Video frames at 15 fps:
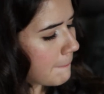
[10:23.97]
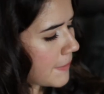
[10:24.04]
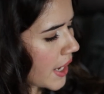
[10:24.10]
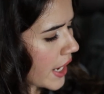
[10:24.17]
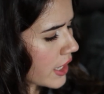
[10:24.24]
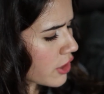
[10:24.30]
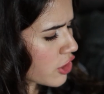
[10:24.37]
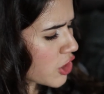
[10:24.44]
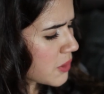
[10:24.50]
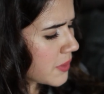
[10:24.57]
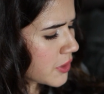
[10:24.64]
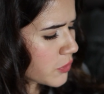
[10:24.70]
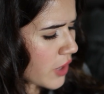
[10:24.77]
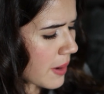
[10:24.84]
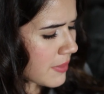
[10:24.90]
by
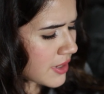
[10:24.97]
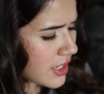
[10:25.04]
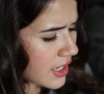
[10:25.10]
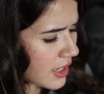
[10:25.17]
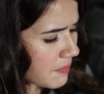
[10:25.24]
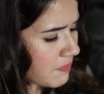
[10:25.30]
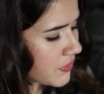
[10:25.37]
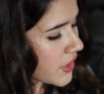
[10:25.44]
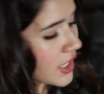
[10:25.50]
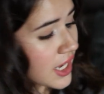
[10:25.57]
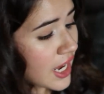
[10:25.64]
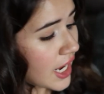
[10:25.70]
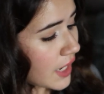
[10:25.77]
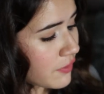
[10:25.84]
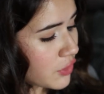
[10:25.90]
Urban Remedy.
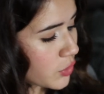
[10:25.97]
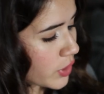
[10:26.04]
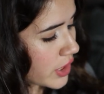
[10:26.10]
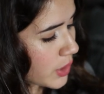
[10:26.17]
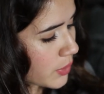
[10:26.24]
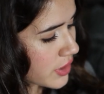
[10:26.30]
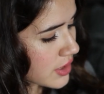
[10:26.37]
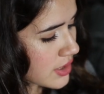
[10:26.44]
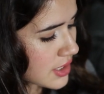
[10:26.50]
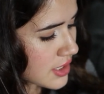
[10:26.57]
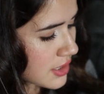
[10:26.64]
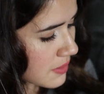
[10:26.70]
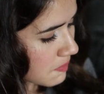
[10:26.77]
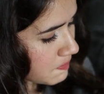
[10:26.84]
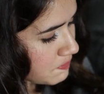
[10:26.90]
I have no idea what this
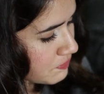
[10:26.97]
is.